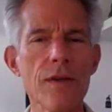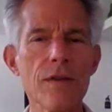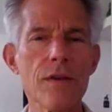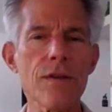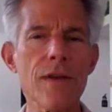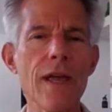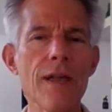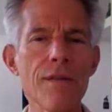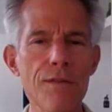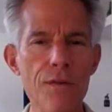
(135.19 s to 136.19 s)
So it's
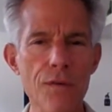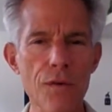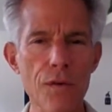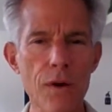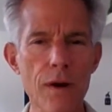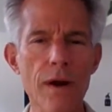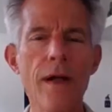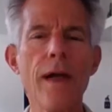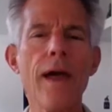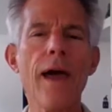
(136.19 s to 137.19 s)
in for 4,
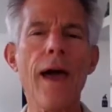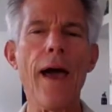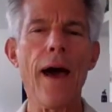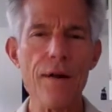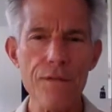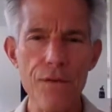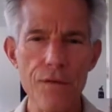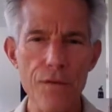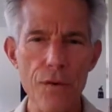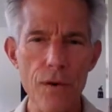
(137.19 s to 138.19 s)
out for
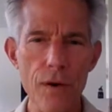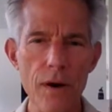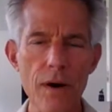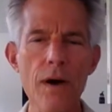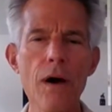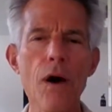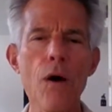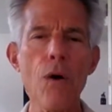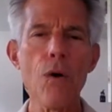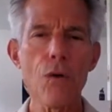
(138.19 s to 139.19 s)
4,
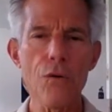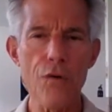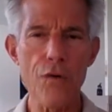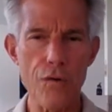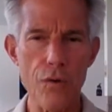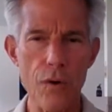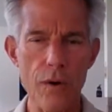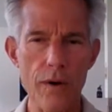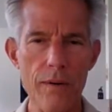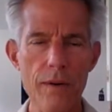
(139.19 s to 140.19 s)
hold for
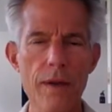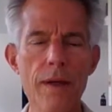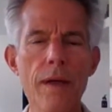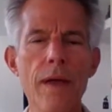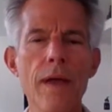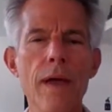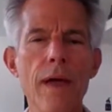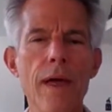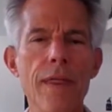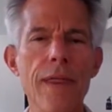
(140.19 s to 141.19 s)
4.
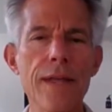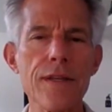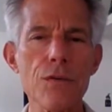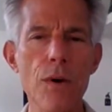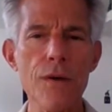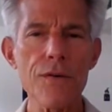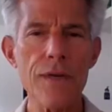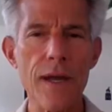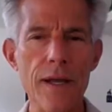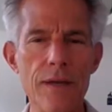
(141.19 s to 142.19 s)
That's 12
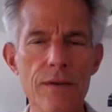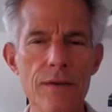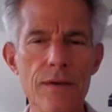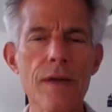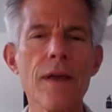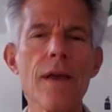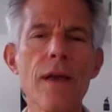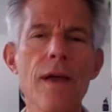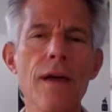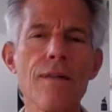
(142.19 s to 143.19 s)
seconds.
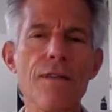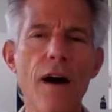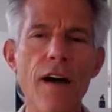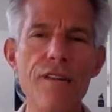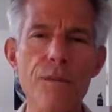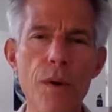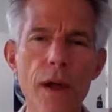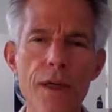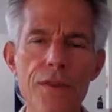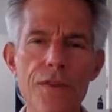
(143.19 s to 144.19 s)
5
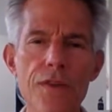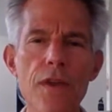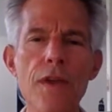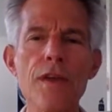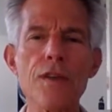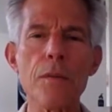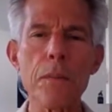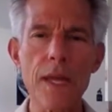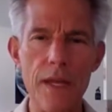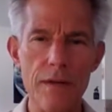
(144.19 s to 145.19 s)
breaths is a
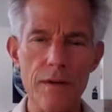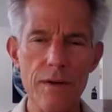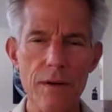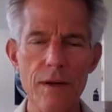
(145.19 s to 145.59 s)
minute.